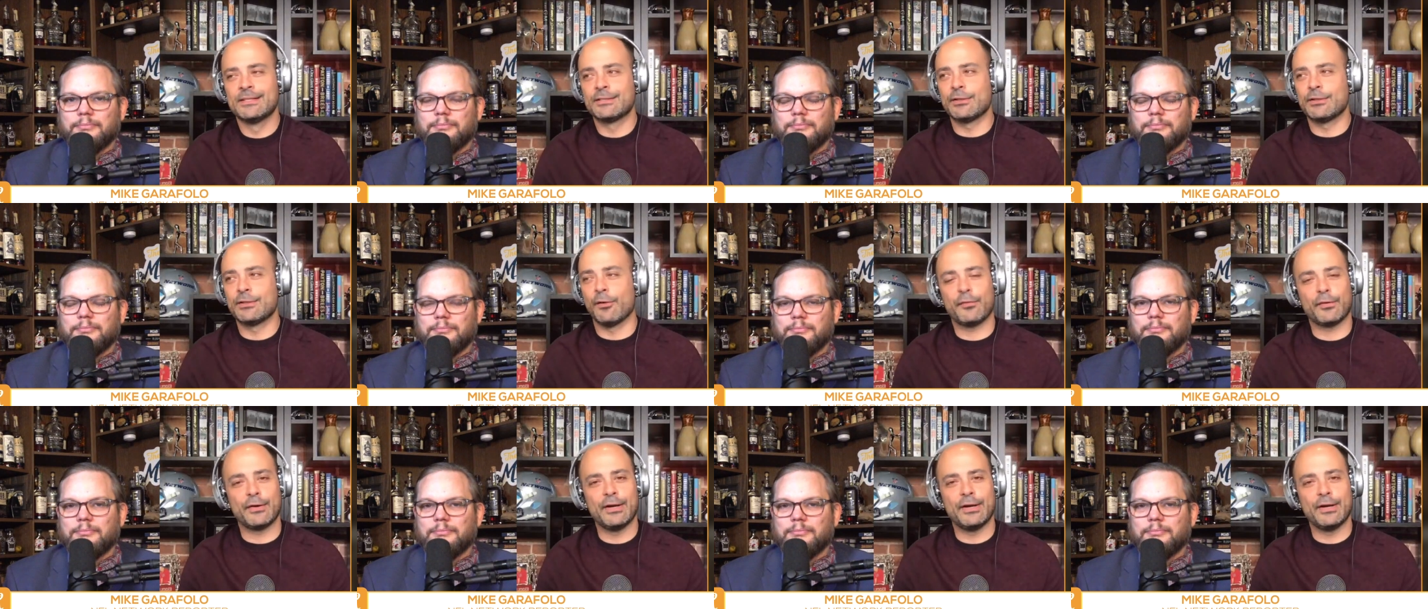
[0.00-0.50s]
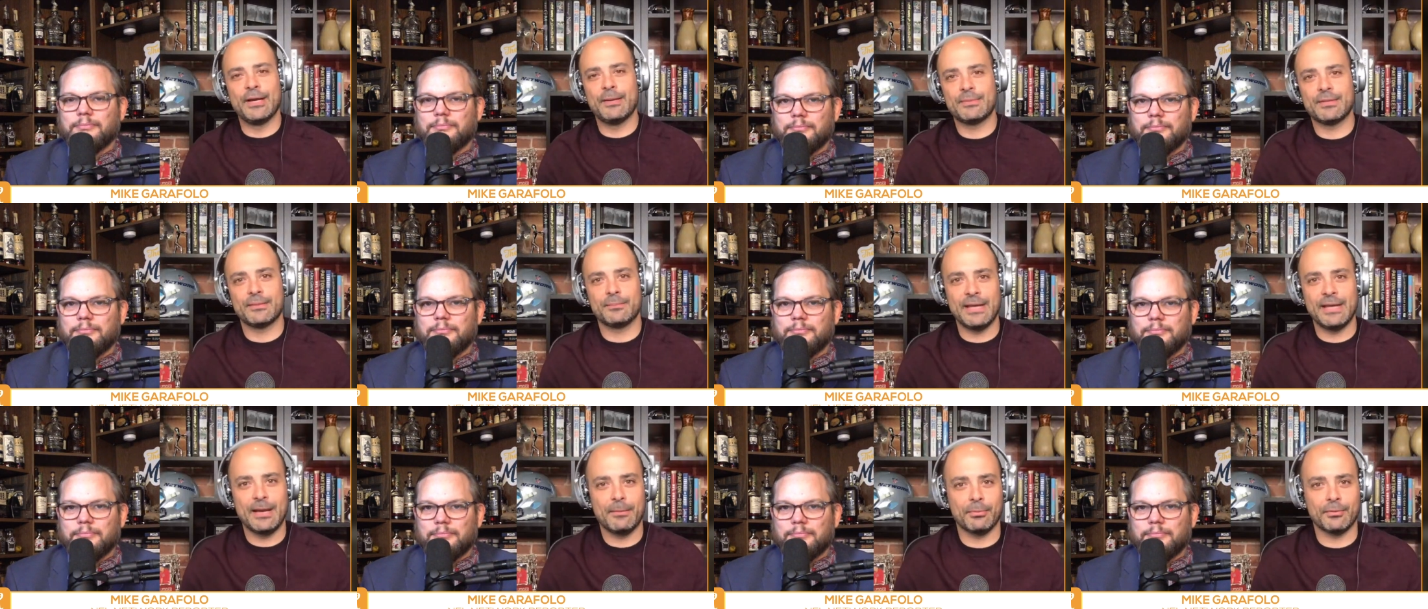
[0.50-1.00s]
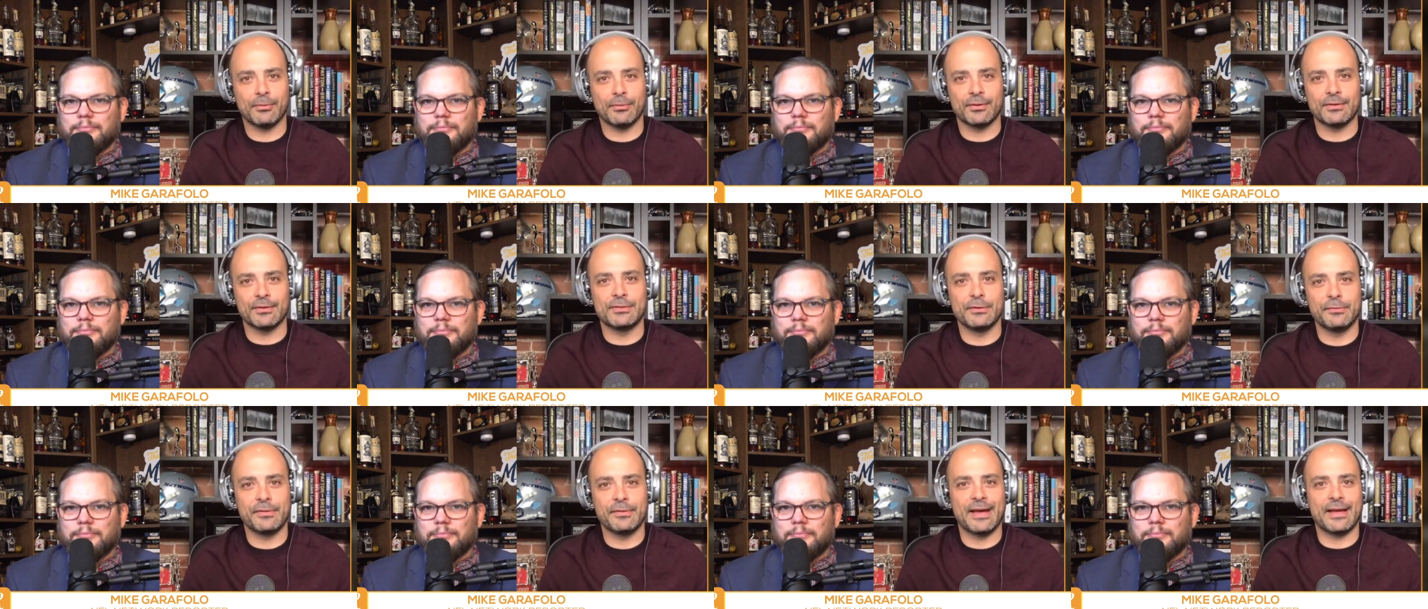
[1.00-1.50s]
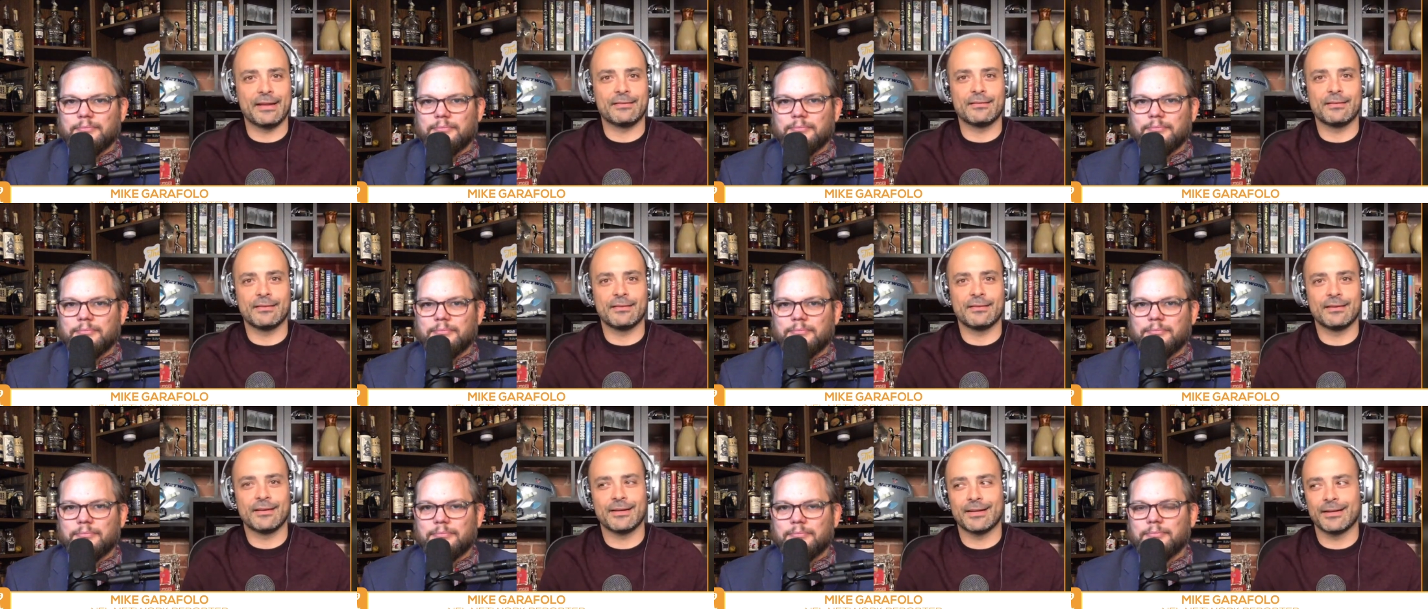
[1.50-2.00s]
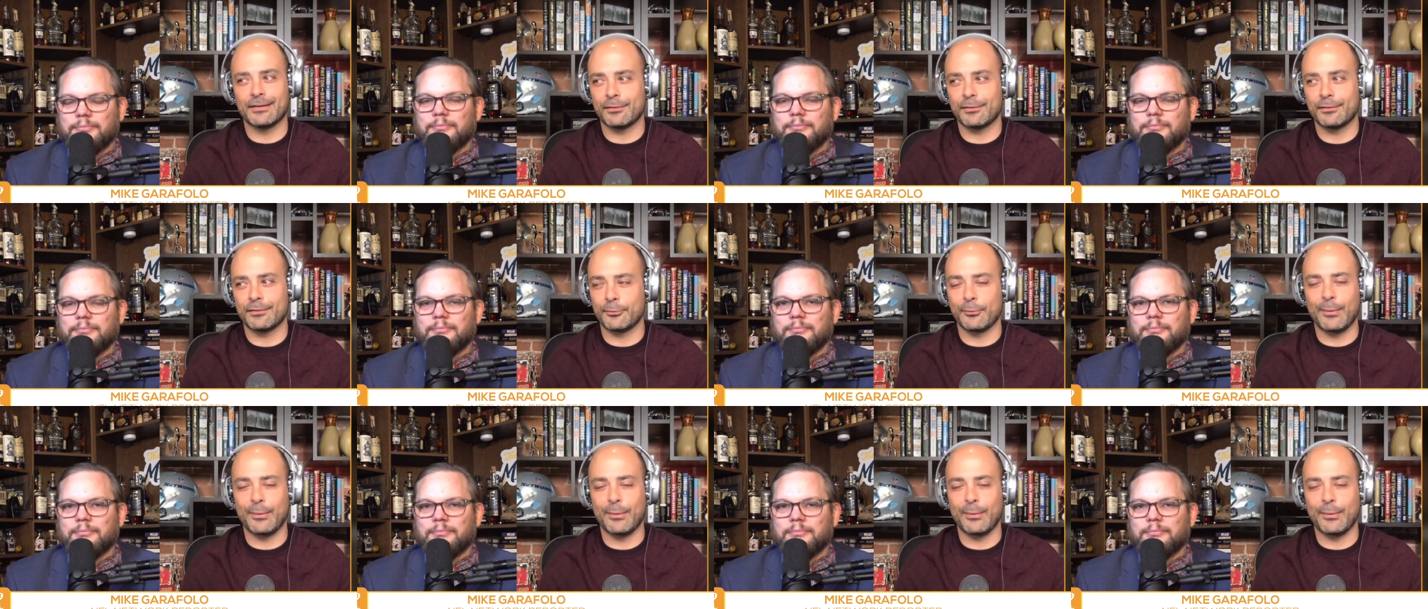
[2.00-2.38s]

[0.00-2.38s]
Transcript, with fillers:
Speaker 1: So for him to be able to do that uh,